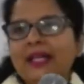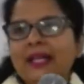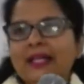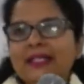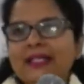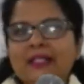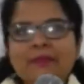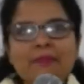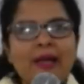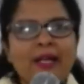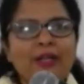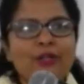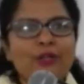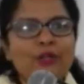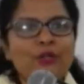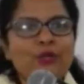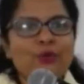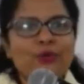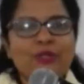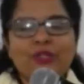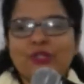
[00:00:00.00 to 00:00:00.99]
doesn't matter
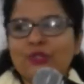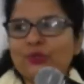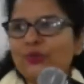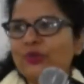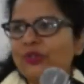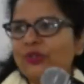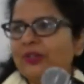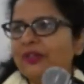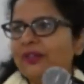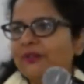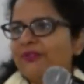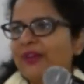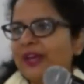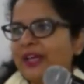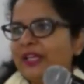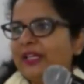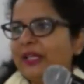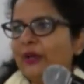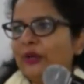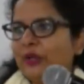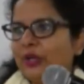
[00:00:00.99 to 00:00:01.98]
you will soon
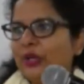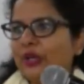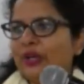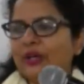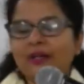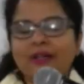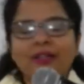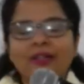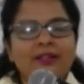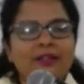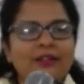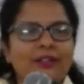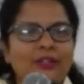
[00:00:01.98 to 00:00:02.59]
find out God, uh,